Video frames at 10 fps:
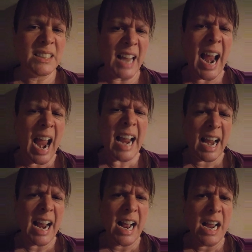Dang
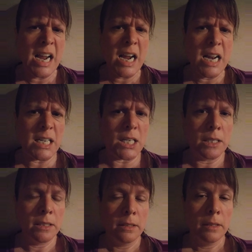it!
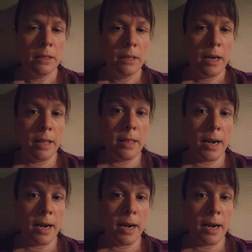And